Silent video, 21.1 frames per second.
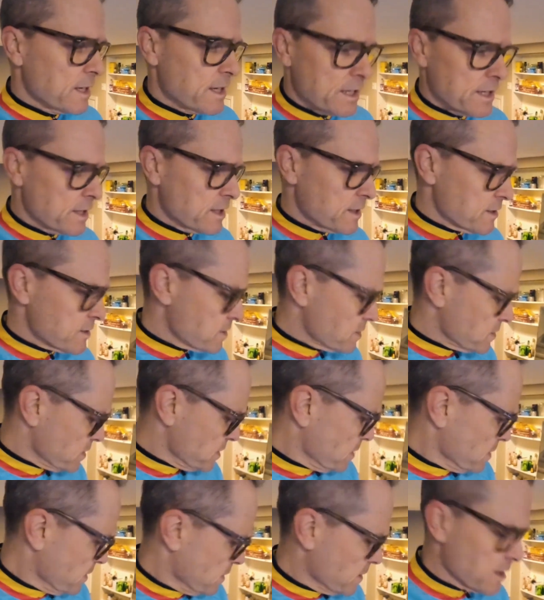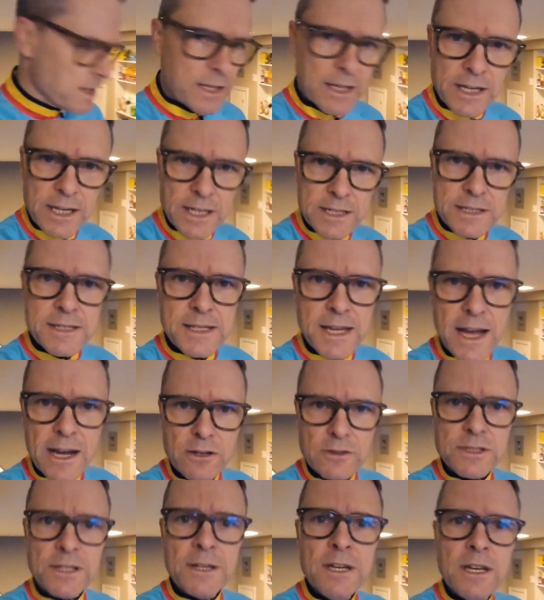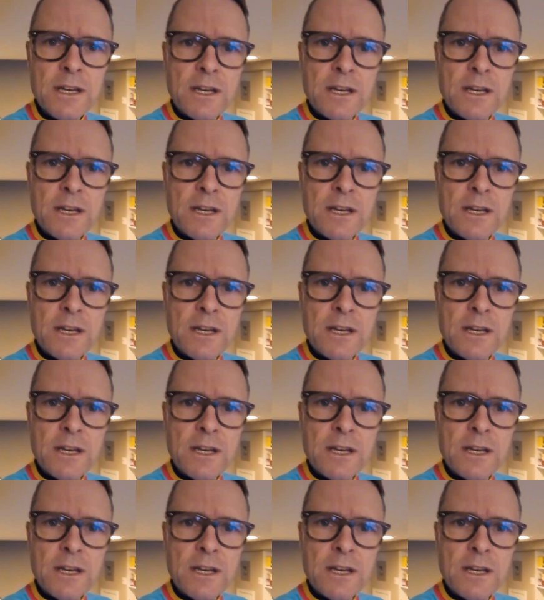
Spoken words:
is the sound.